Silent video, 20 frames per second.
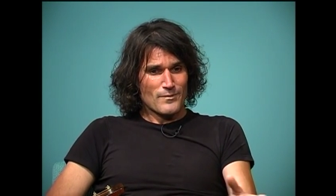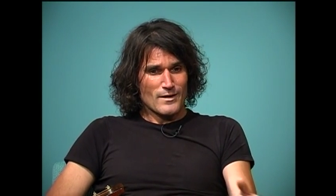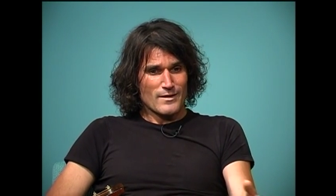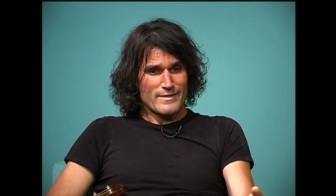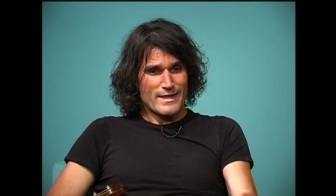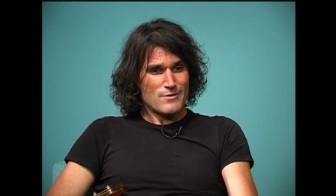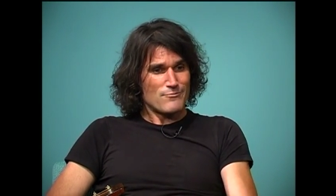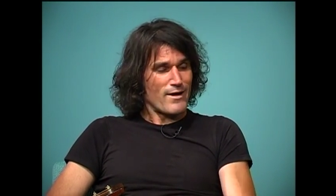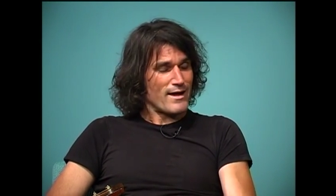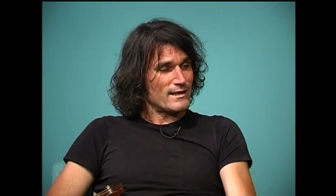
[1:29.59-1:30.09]

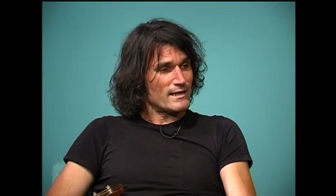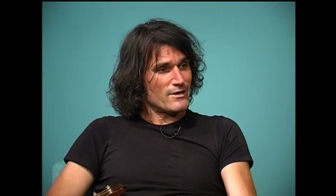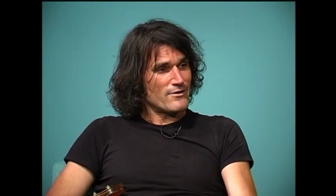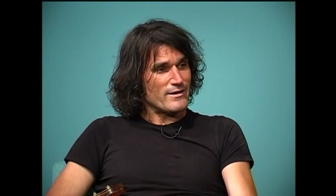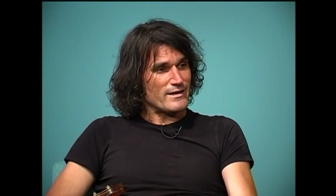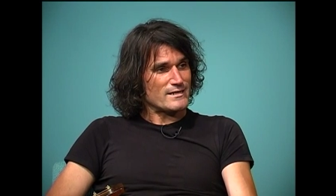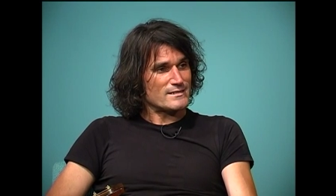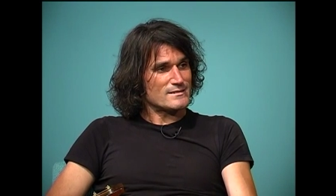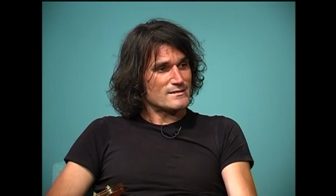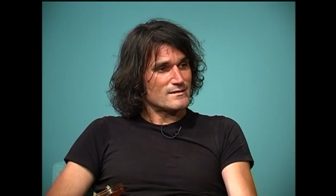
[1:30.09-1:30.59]
they'd write
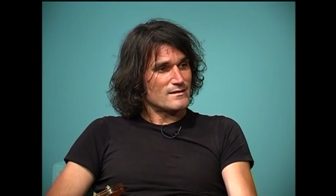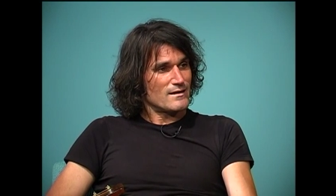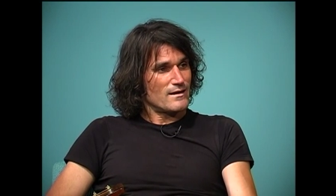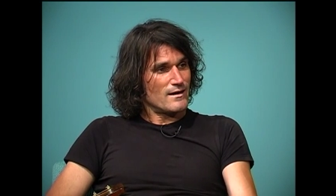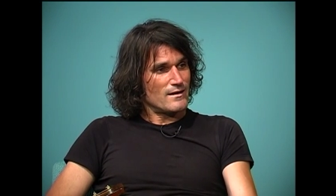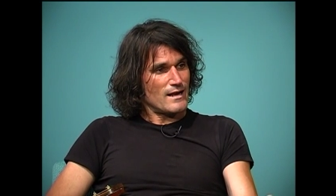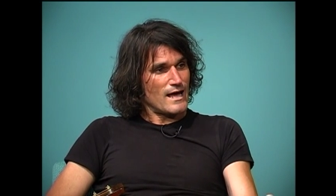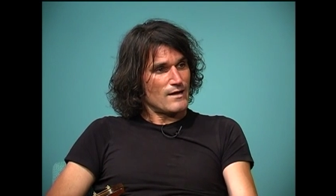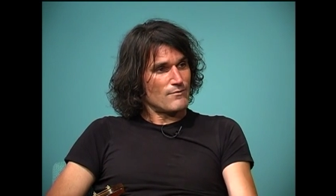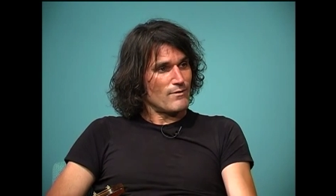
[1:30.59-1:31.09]
lyrics,
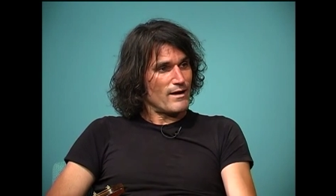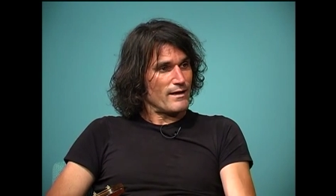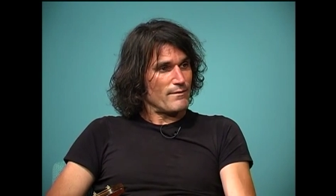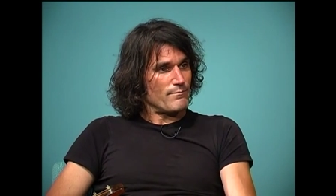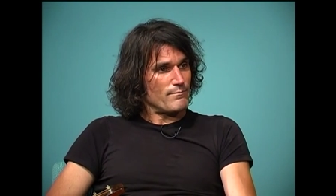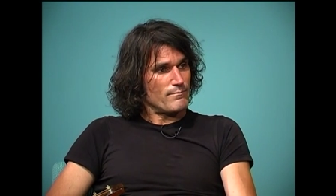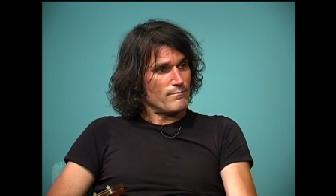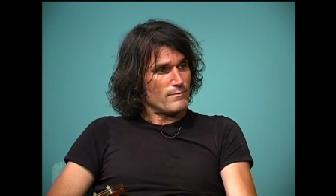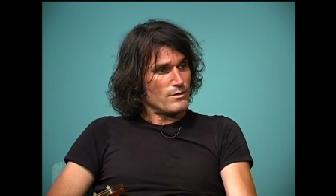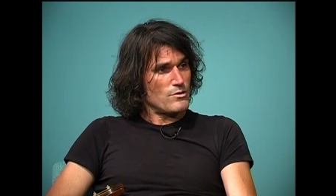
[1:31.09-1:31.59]
and I'd
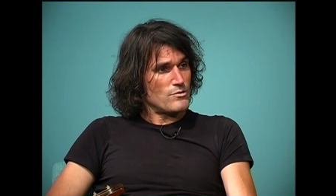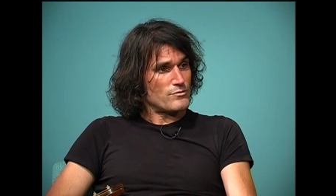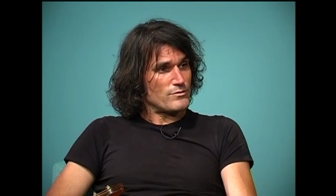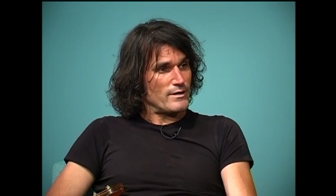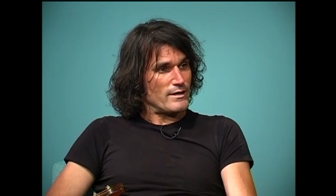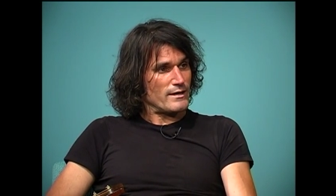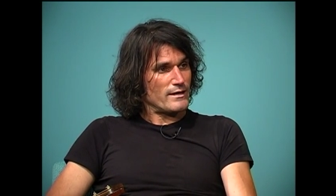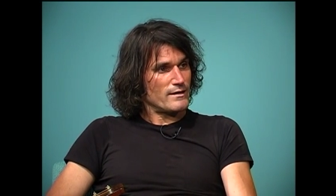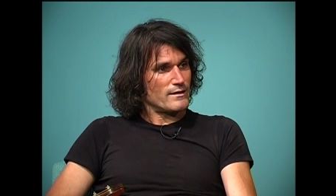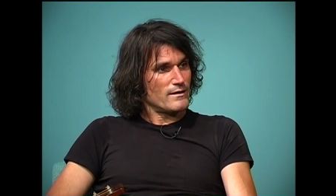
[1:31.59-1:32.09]
write
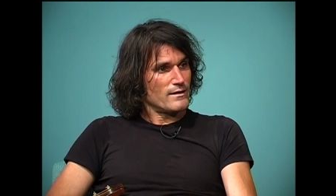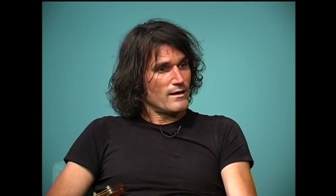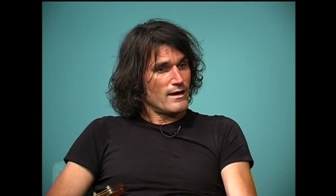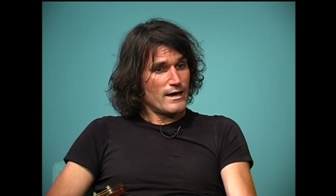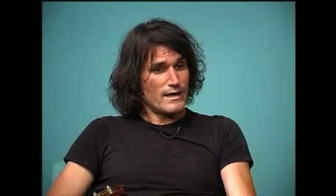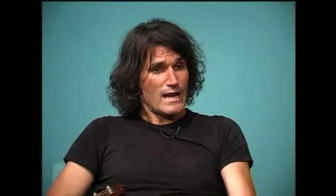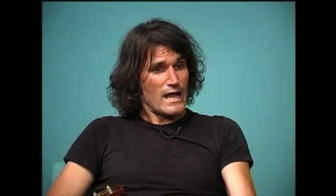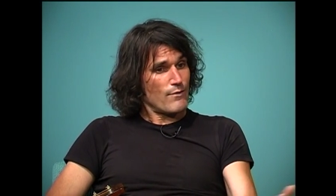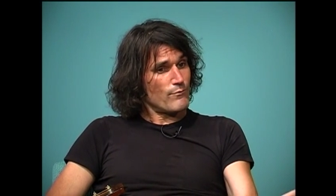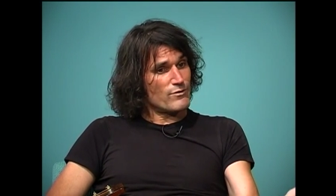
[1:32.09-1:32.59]
music,
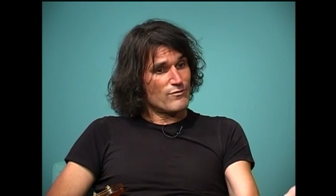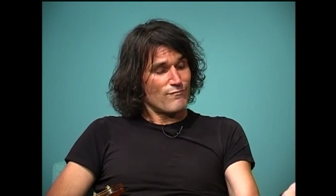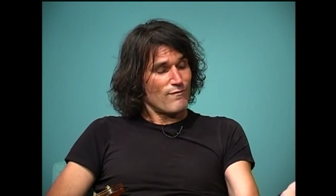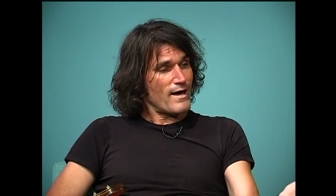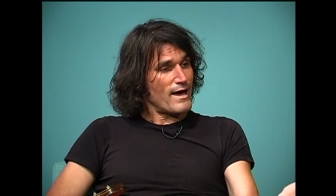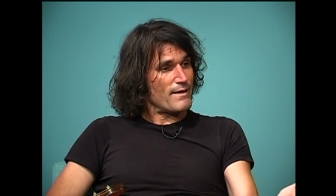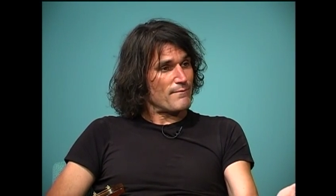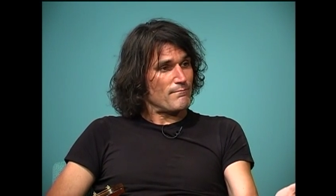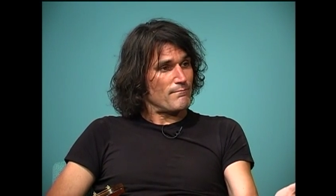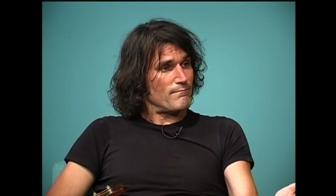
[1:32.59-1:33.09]
and I was
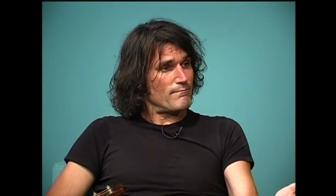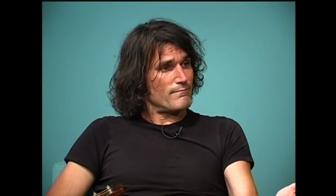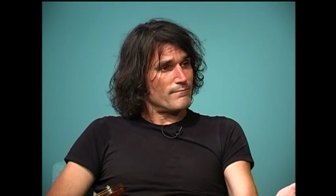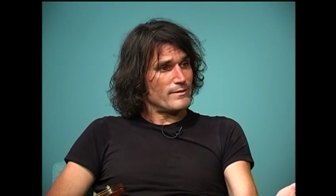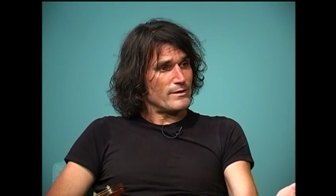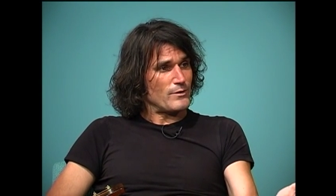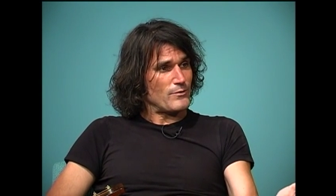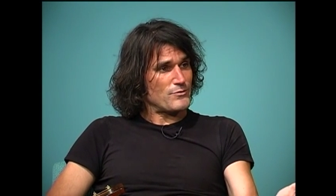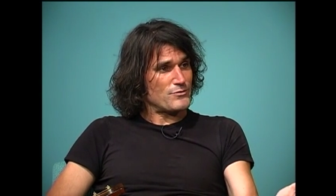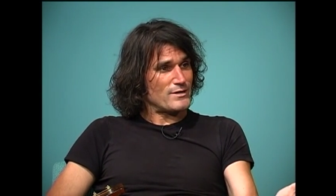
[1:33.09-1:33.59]
fine,
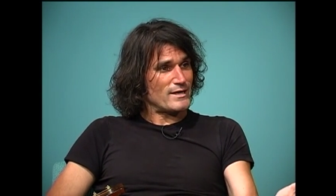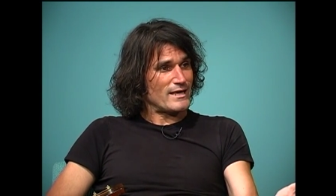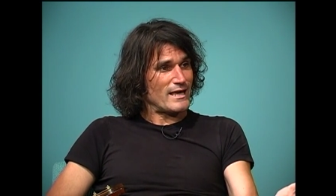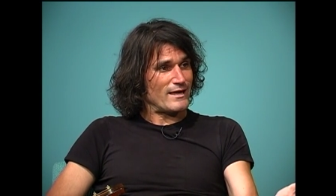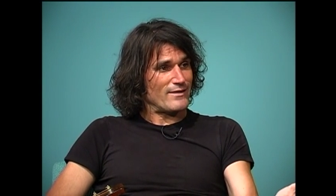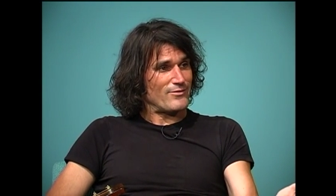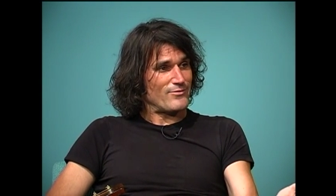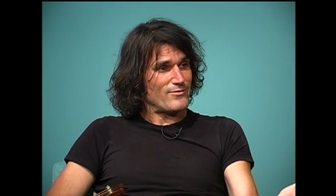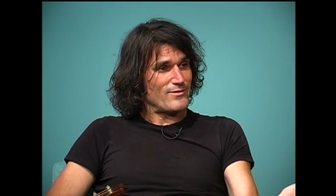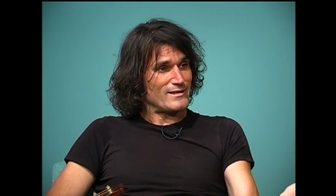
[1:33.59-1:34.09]
you know,
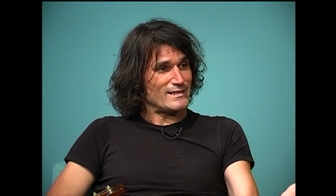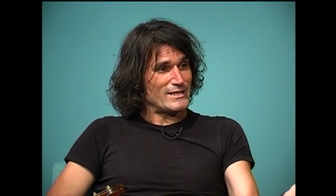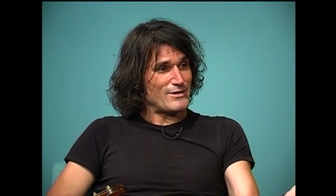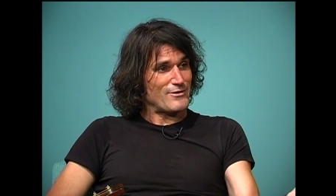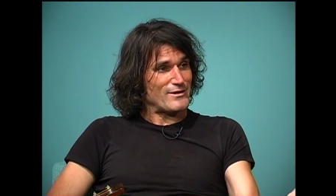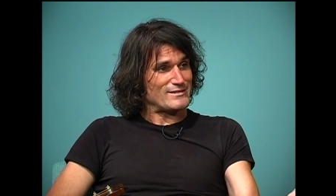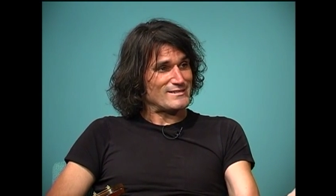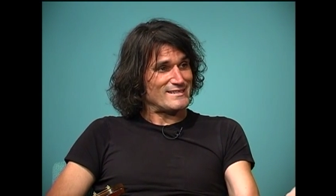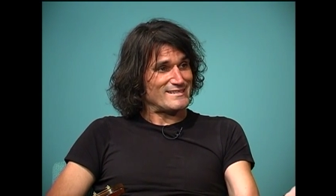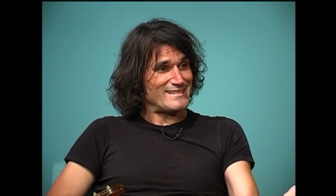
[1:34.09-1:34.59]
singing the
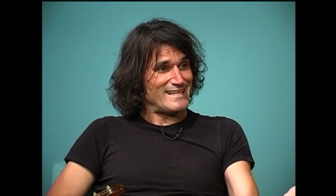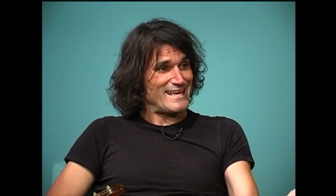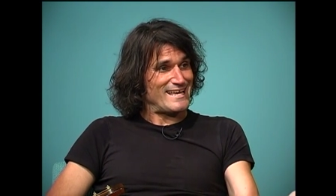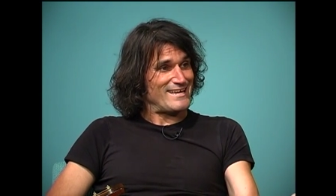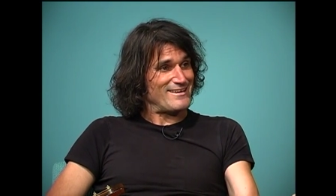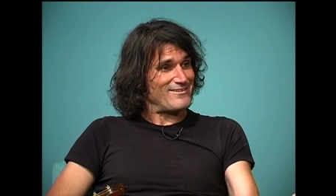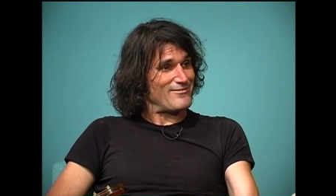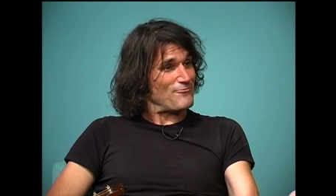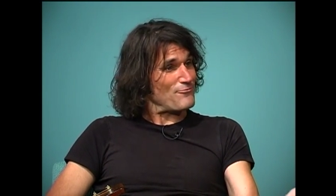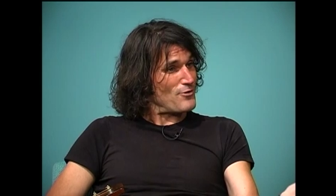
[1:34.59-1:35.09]
lyrics that
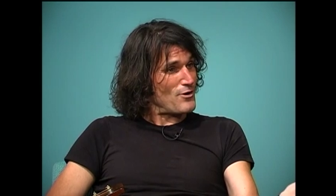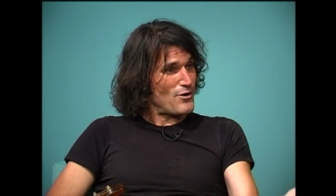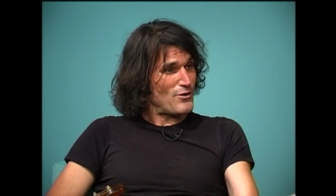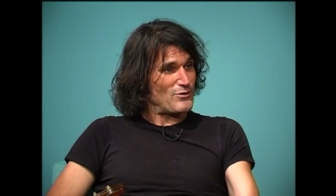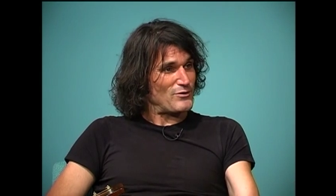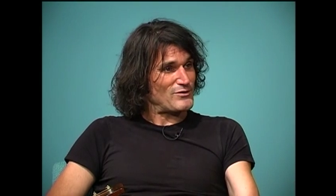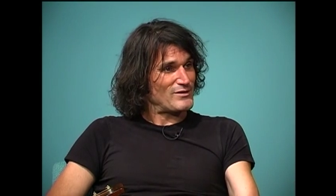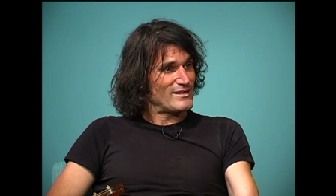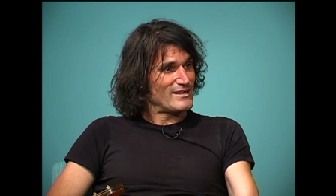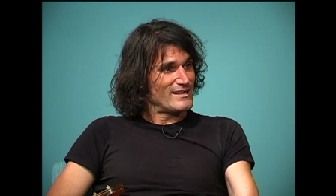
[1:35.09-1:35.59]
they
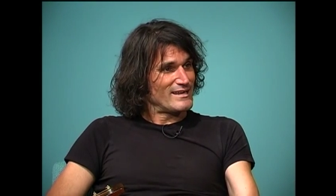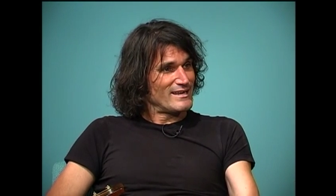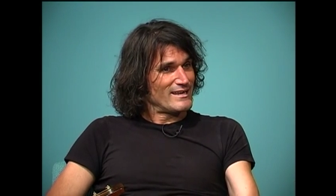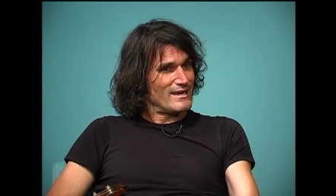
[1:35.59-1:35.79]
wrote.